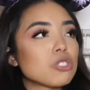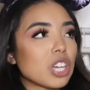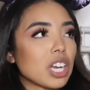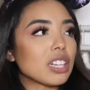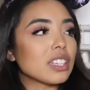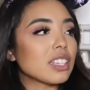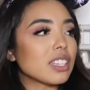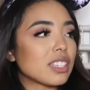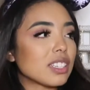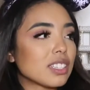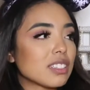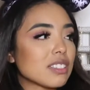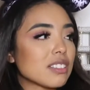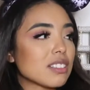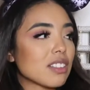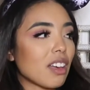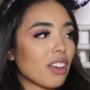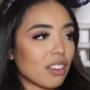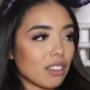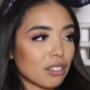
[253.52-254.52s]
jealous
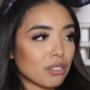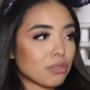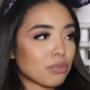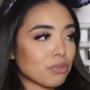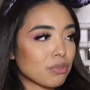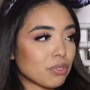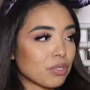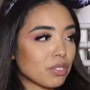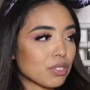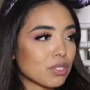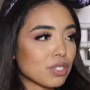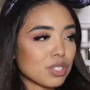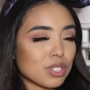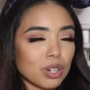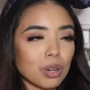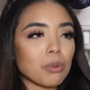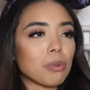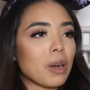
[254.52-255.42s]
of Snow